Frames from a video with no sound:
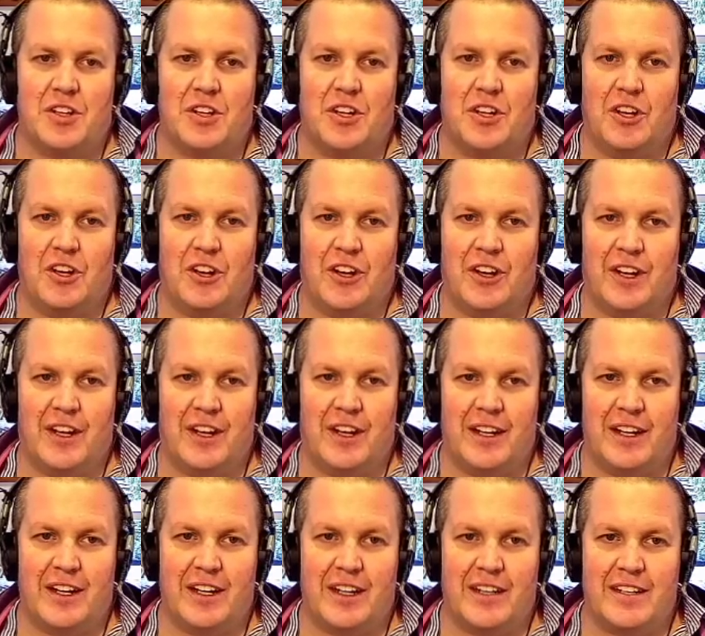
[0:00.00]
learn
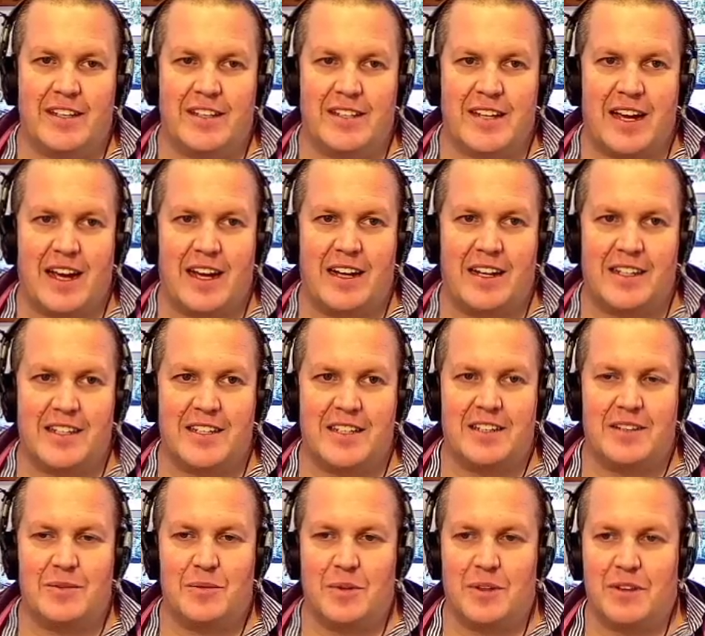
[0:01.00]
in silence
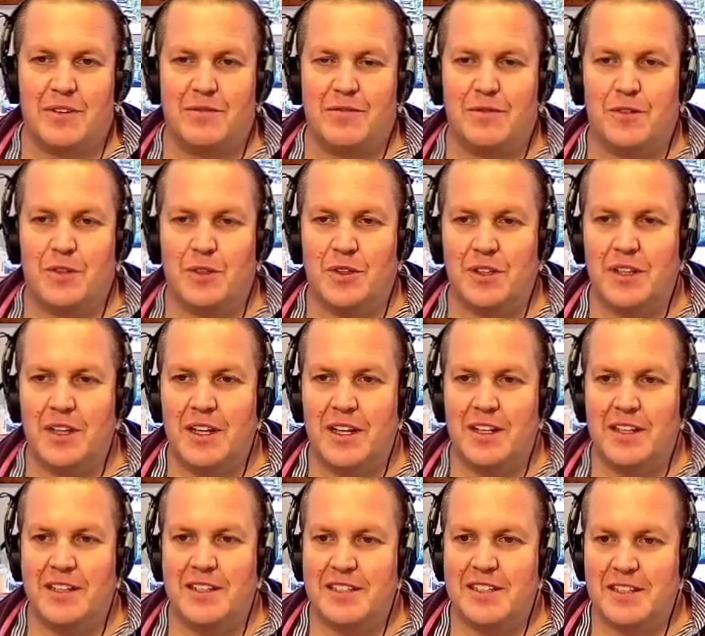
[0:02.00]
with full
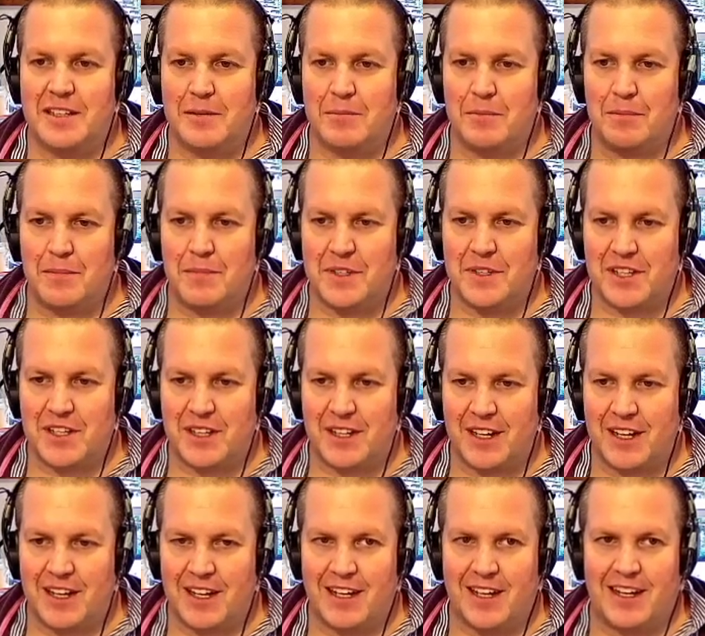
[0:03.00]
submission,
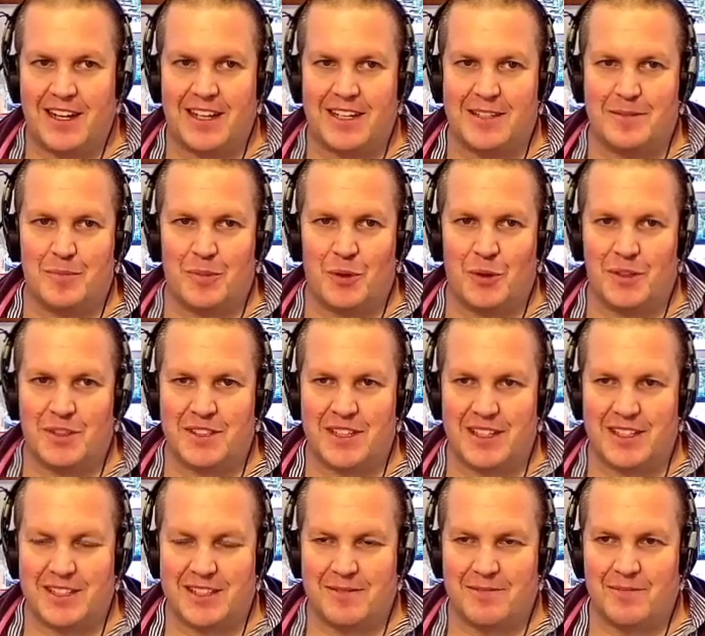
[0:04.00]
as Paul
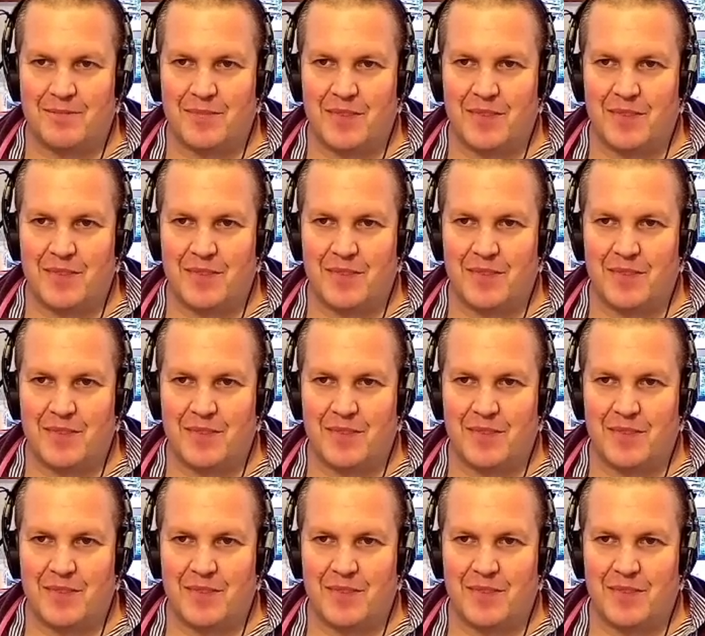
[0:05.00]
says.